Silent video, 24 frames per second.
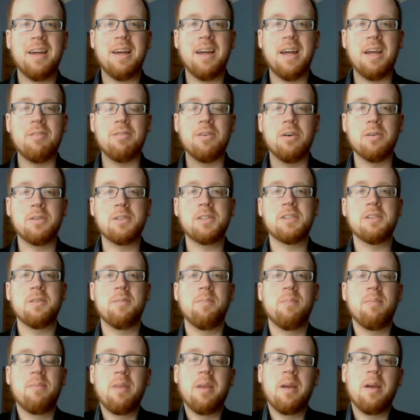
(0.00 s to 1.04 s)
Hey
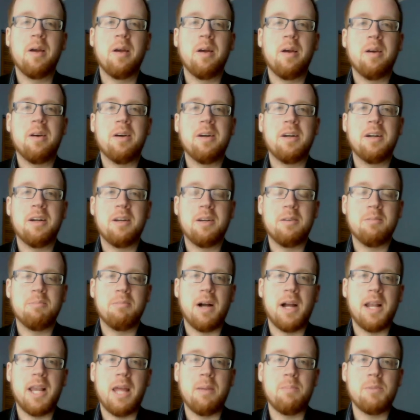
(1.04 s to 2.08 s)
folks,
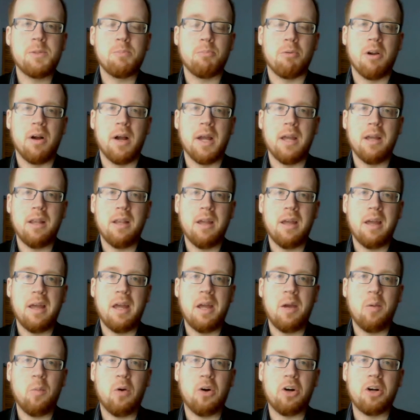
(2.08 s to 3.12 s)
my name is Brian
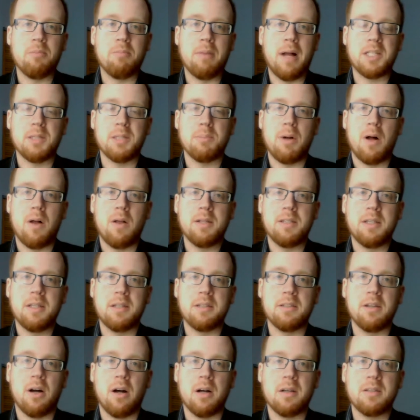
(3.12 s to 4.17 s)
and welcome back to
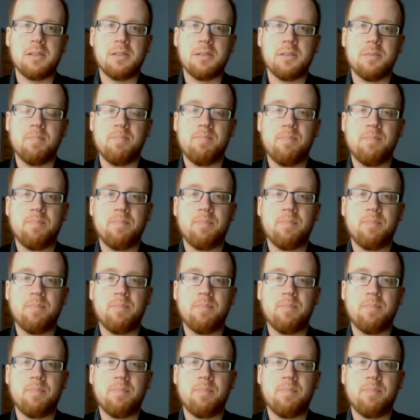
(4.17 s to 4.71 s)
Politic Talks.